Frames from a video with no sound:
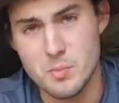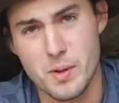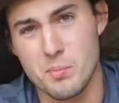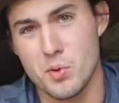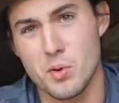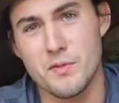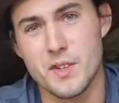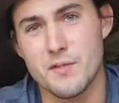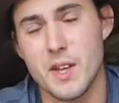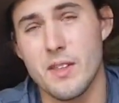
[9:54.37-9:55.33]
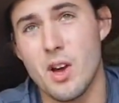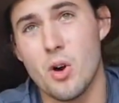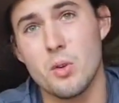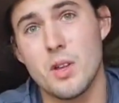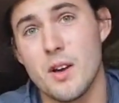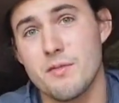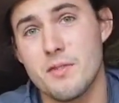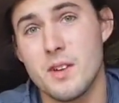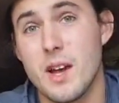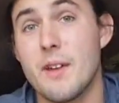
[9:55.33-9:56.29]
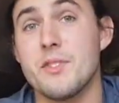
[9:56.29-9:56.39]
people who have lived there their whole life
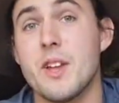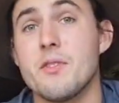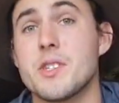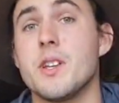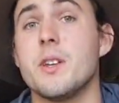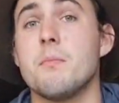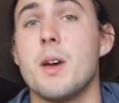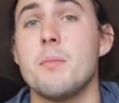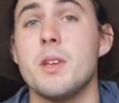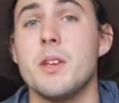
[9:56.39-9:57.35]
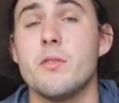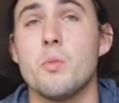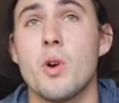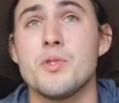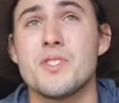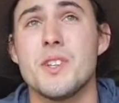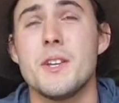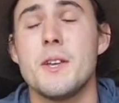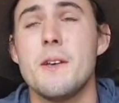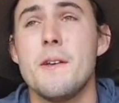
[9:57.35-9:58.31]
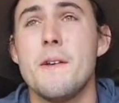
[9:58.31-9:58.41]
have never seen and maybe even won't see.
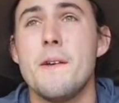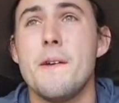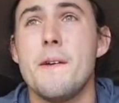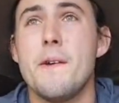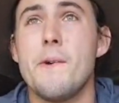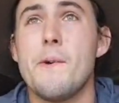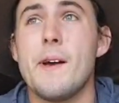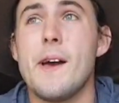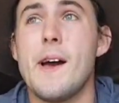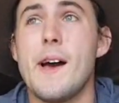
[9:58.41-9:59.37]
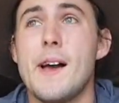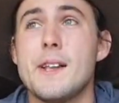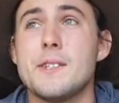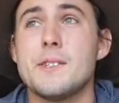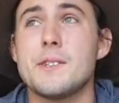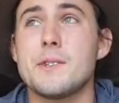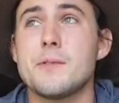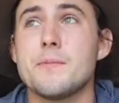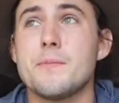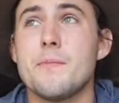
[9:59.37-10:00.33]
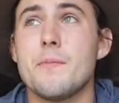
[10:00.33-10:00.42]
And
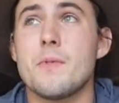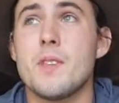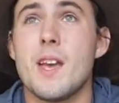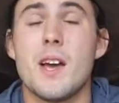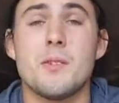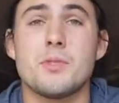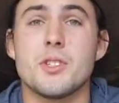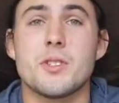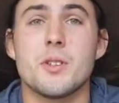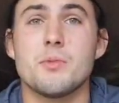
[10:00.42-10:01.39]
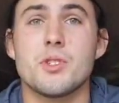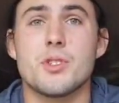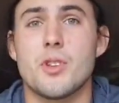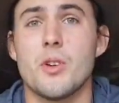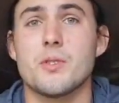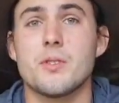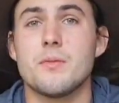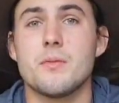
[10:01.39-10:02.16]
yeah, I'm just stoked.